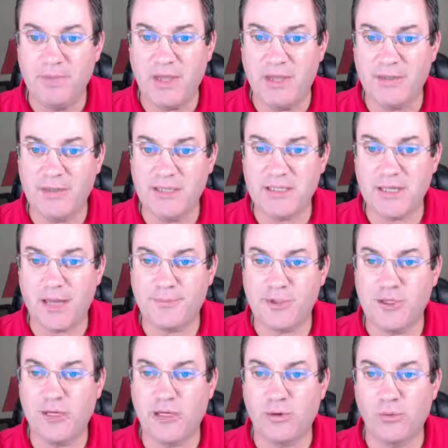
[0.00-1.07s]
And this
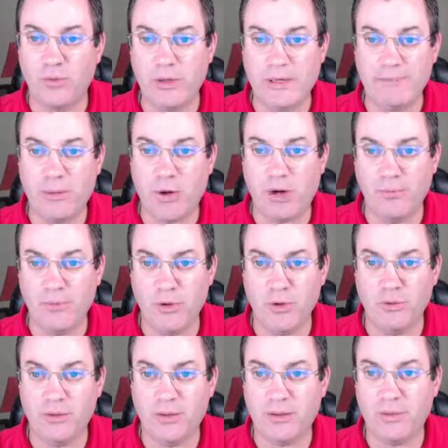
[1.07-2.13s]
option here, rebar
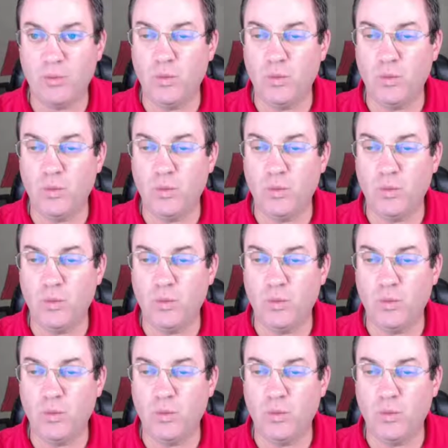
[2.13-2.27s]
music,